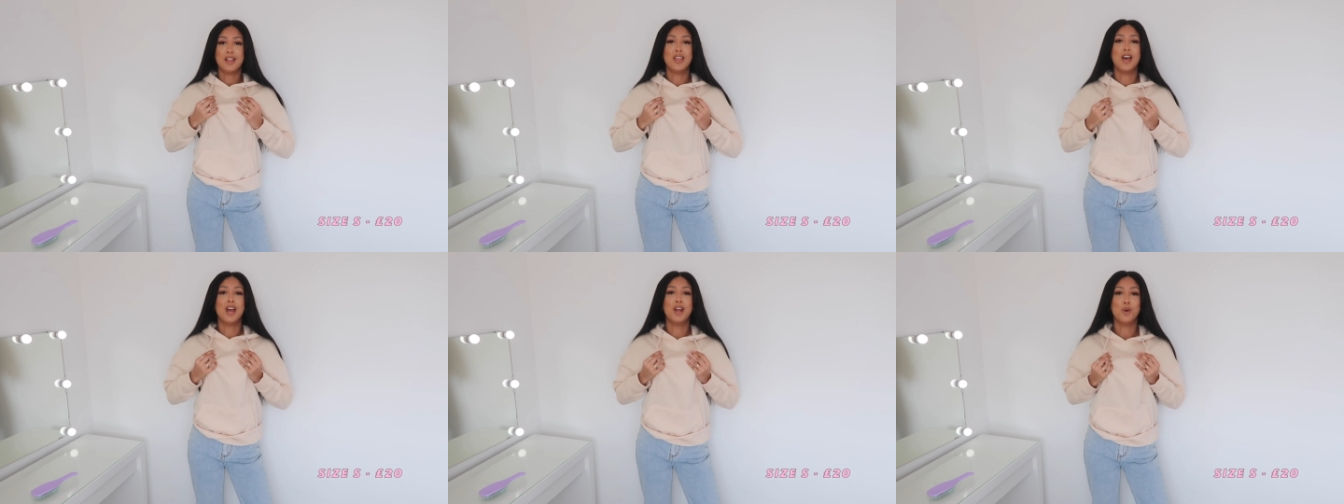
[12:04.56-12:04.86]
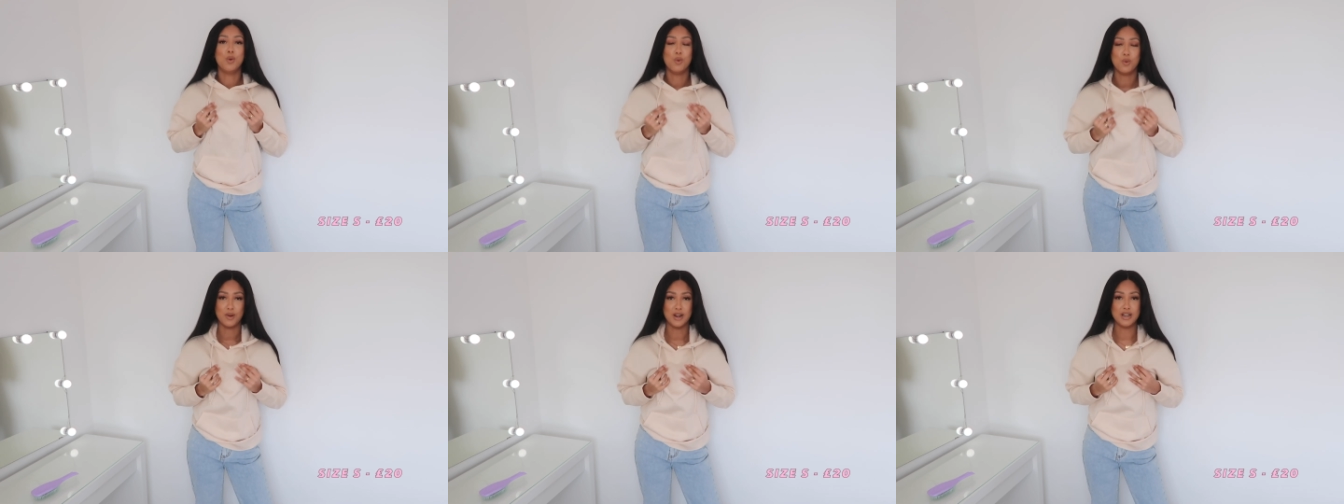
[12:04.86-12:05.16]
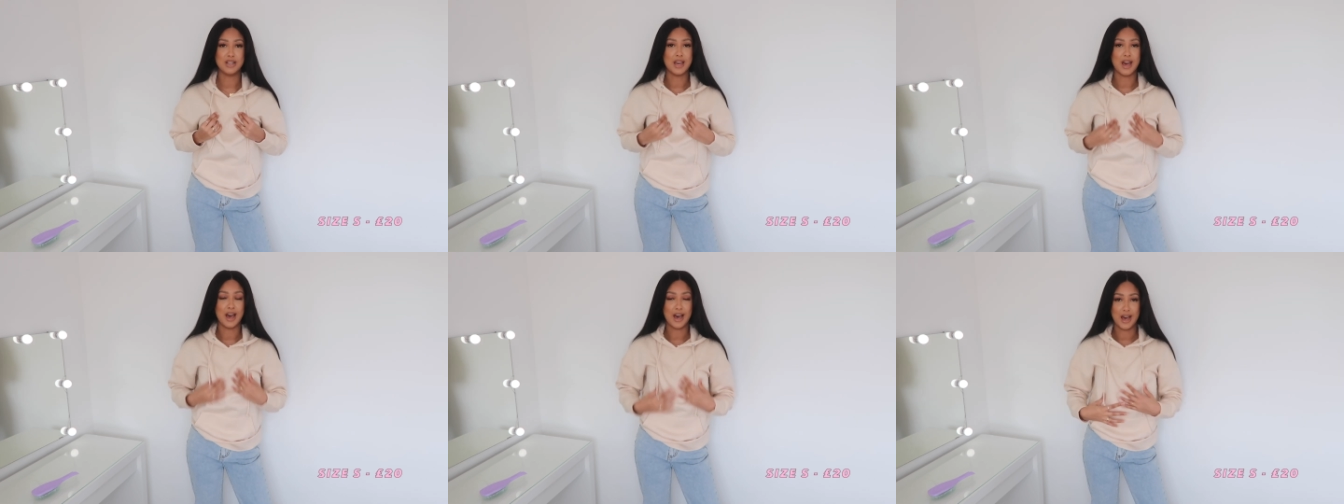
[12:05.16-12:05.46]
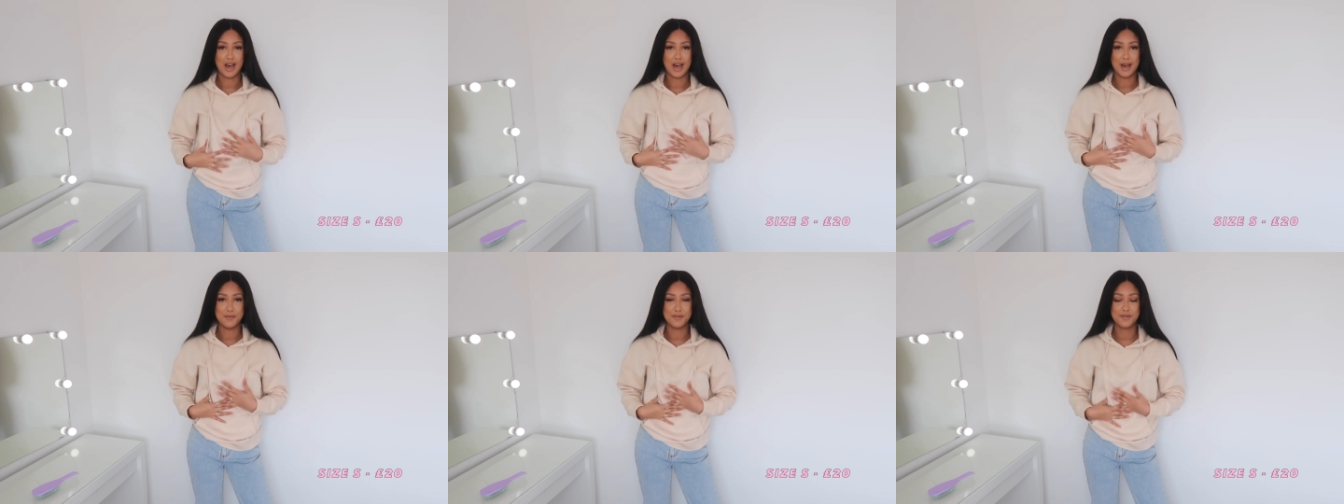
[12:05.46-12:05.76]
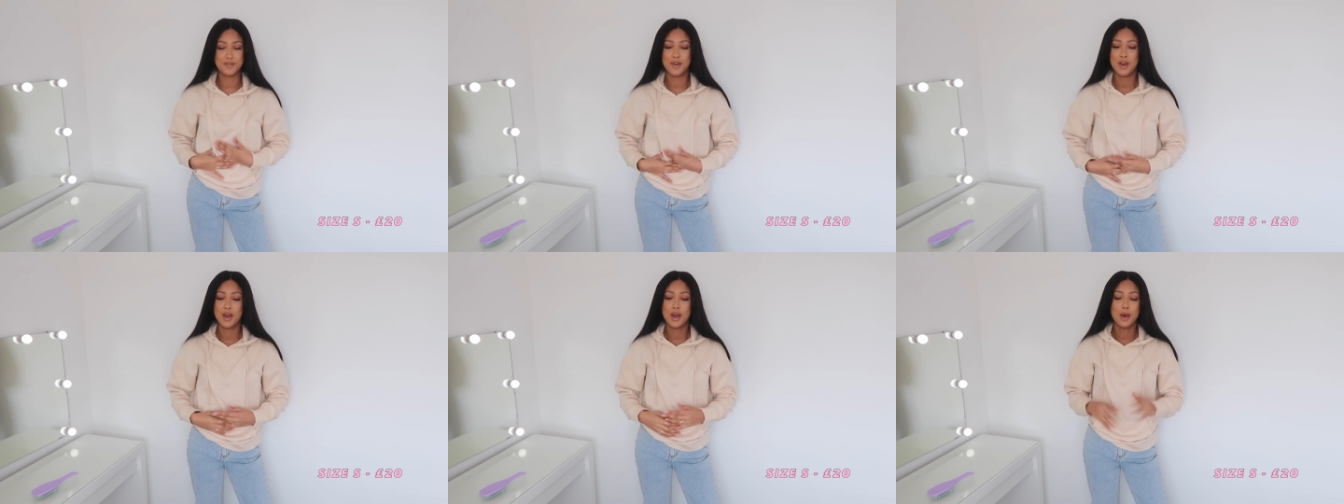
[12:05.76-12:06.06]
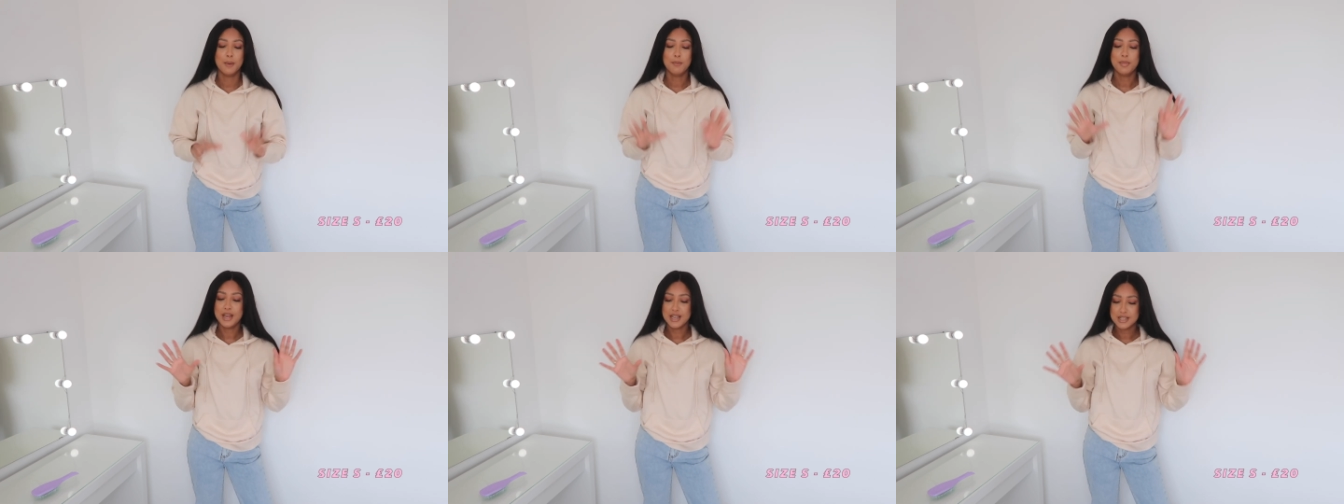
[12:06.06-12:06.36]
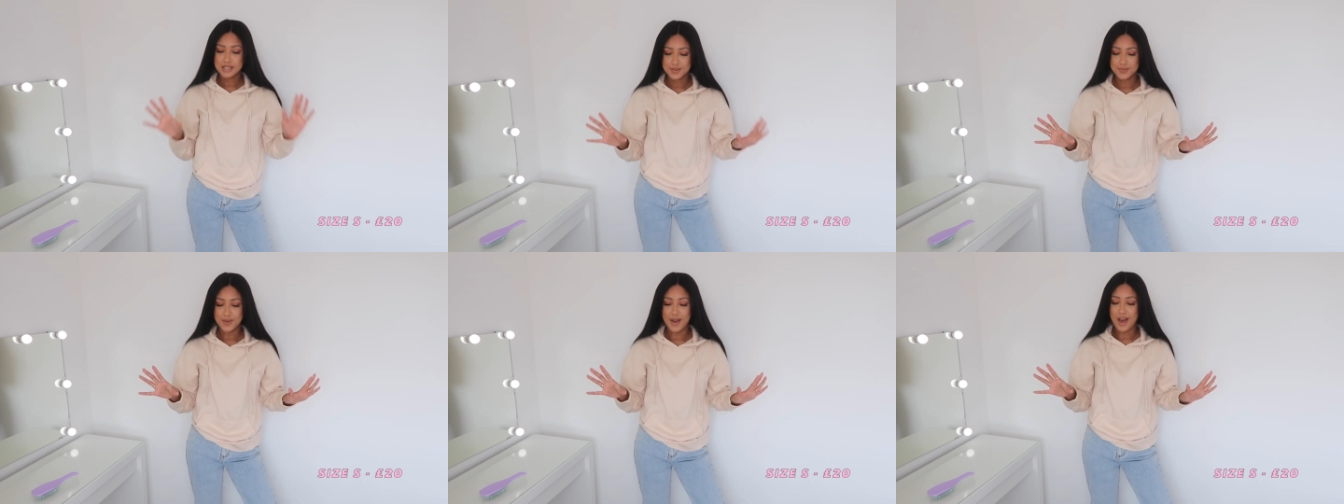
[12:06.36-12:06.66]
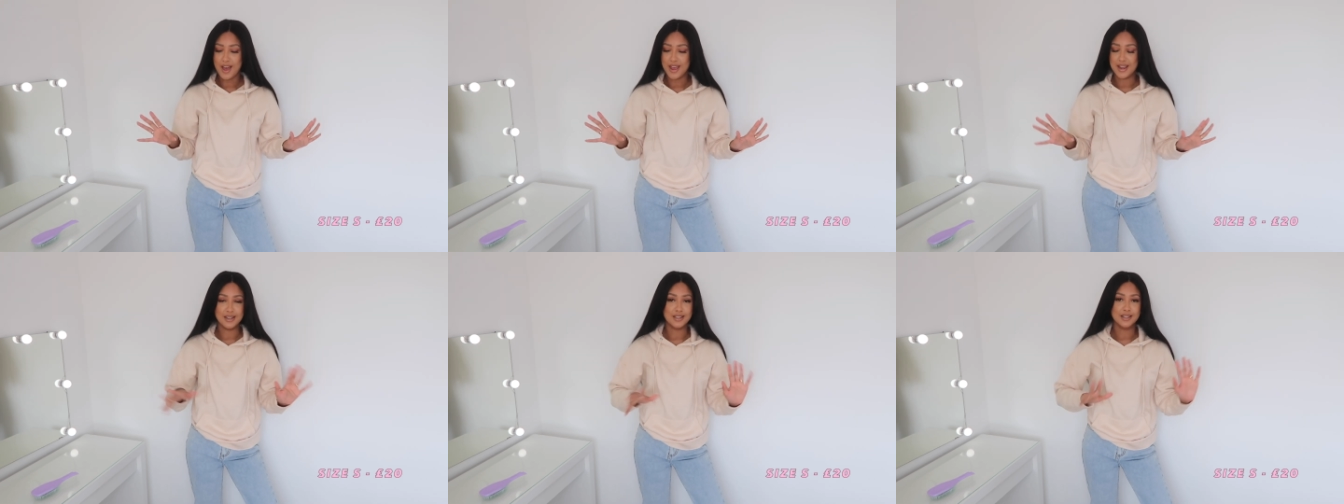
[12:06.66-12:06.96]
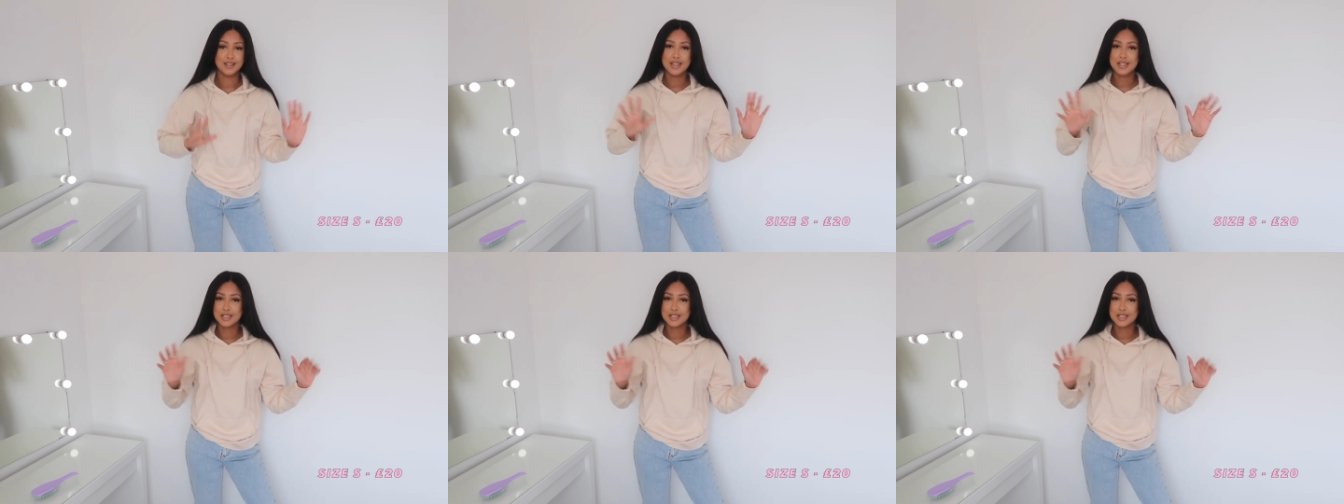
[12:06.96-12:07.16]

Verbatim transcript: that I already have but it's fine,